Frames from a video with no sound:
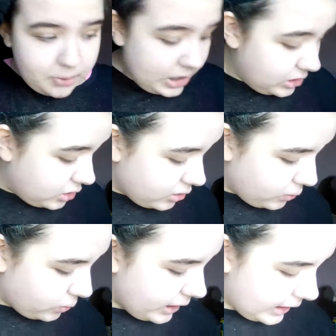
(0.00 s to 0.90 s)
pin
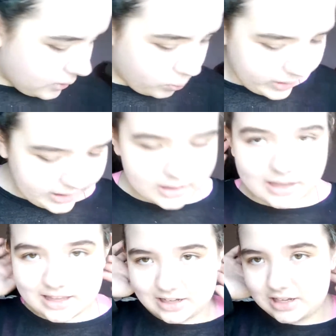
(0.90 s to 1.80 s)
your wig
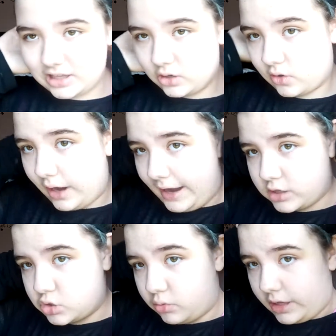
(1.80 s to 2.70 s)
into your
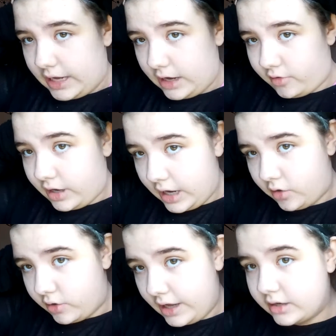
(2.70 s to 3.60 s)
actual hair and
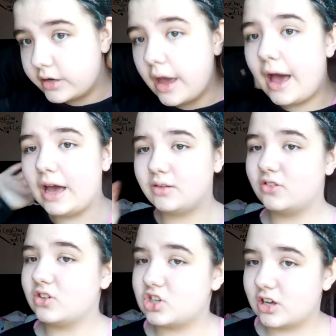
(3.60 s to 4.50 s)
hairnet, I would
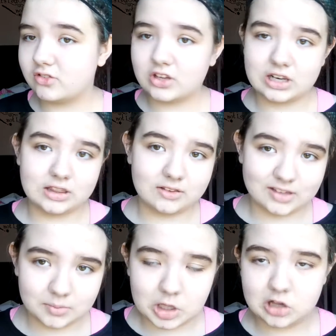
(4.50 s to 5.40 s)
suggest getting the
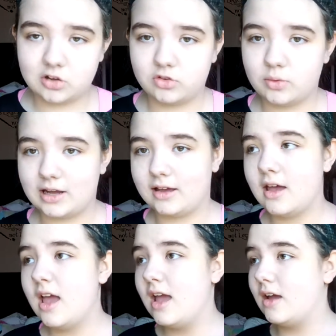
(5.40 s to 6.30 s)
same color as your wig.
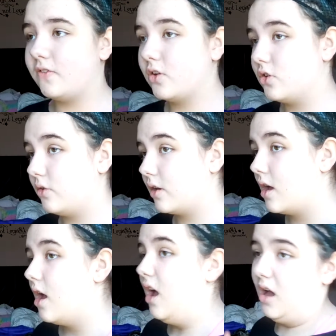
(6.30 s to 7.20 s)
If you're doing
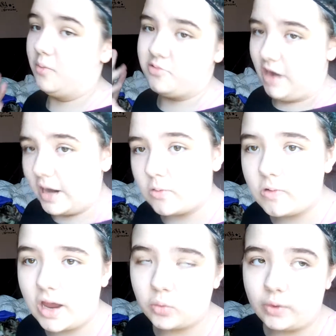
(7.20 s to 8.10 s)
a bright
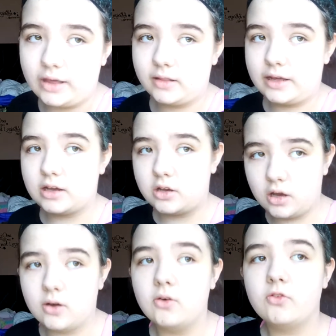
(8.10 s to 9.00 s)
red wig like
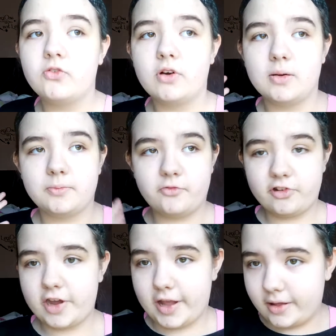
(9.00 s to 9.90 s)
Go from
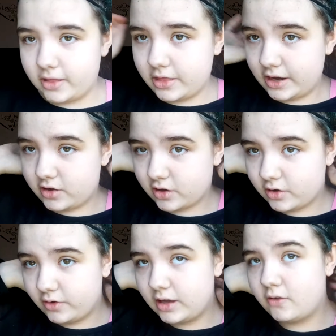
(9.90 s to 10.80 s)
Free, then
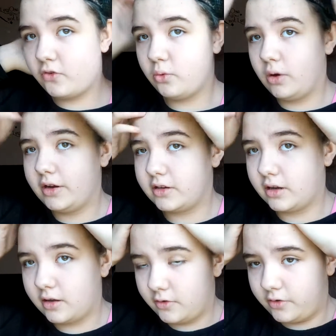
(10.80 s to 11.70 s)
if you want
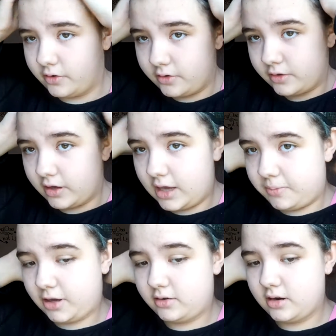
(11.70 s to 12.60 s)
to keep
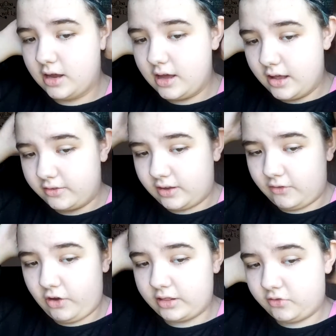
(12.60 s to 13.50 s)
it safe
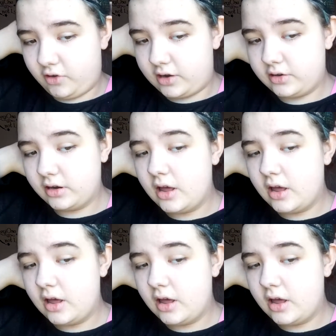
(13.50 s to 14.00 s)
at the front,